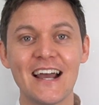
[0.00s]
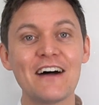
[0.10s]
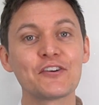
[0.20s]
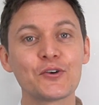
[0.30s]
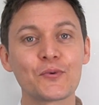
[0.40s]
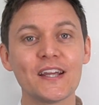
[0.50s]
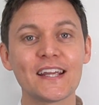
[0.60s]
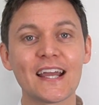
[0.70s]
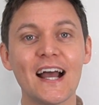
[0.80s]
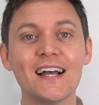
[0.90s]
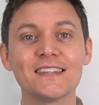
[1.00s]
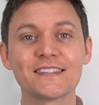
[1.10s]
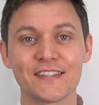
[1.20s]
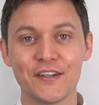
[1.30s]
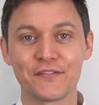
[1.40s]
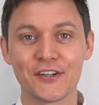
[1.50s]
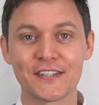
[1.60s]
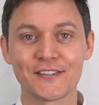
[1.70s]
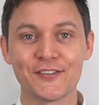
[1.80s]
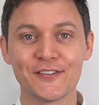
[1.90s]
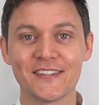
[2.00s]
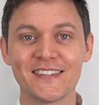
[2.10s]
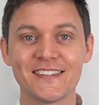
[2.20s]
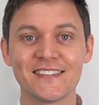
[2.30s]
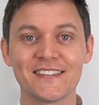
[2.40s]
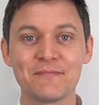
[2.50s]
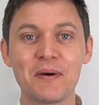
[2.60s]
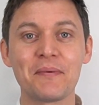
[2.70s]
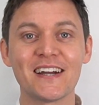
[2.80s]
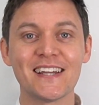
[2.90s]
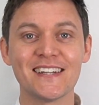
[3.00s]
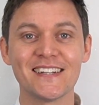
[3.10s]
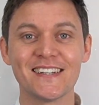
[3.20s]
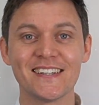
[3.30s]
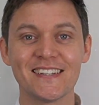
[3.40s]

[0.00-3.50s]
Have a good week and see you very soon. Bye-bye.